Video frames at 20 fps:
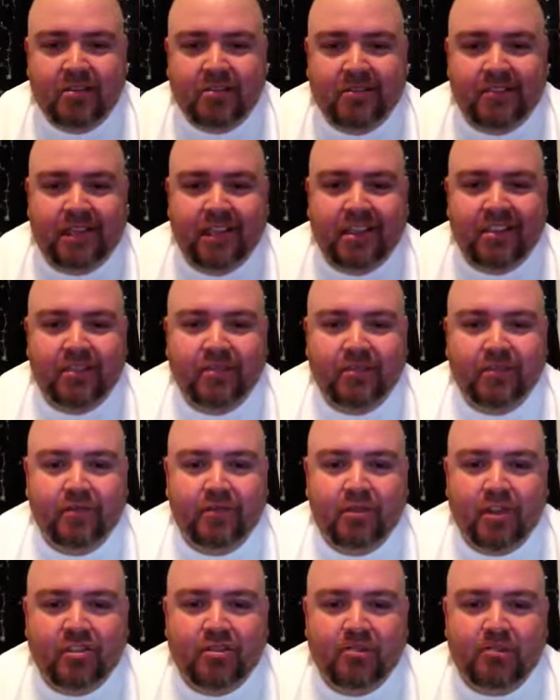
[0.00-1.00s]
Thank you for
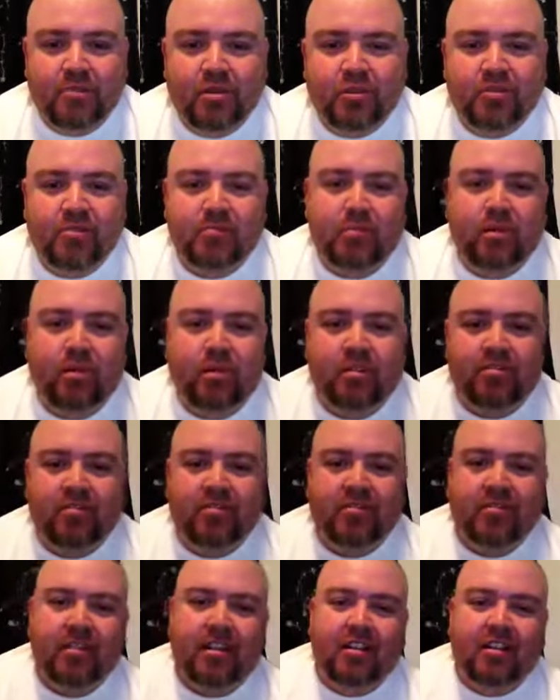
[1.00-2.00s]
watching
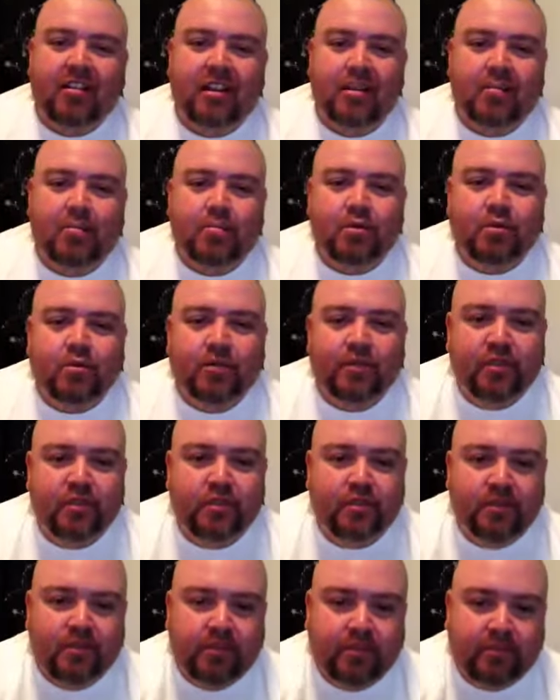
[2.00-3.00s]
beersandbars.com beer
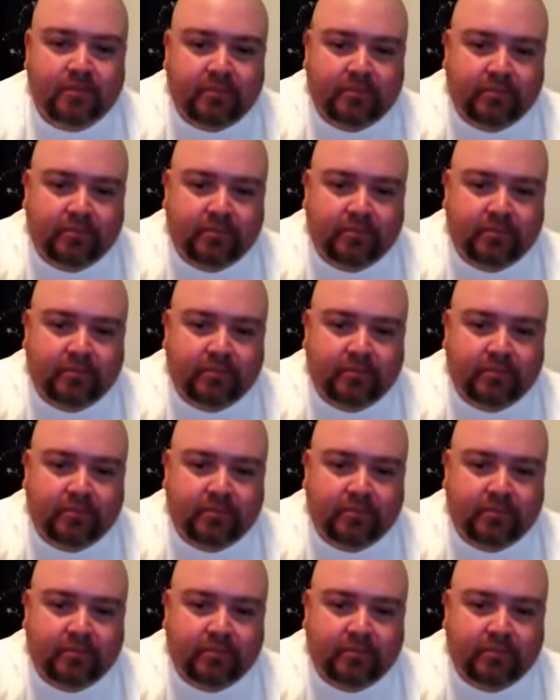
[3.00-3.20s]
reviews.